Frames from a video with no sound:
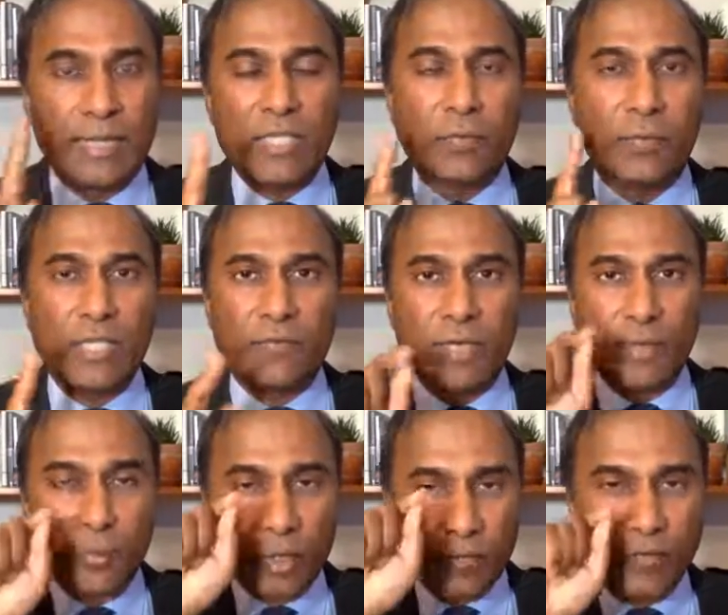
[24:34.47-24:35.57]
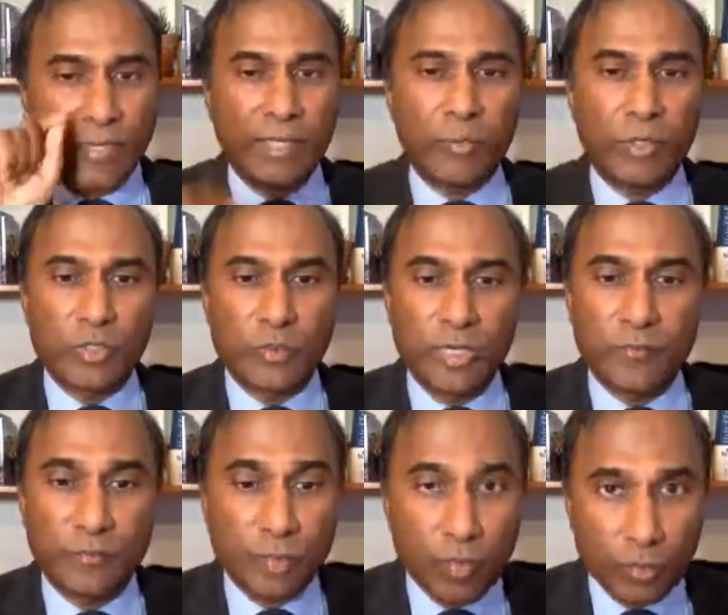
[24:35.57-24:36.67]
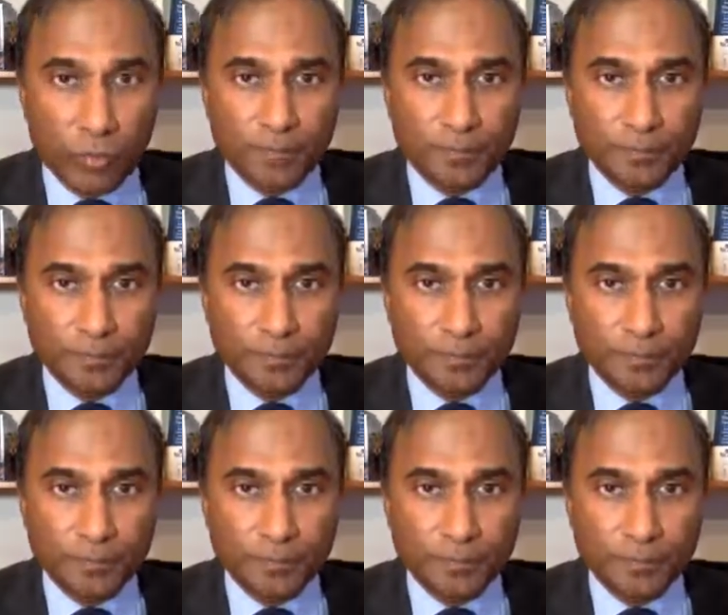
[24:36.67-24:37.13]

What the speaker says: That's why it's very important to find out what's right for you.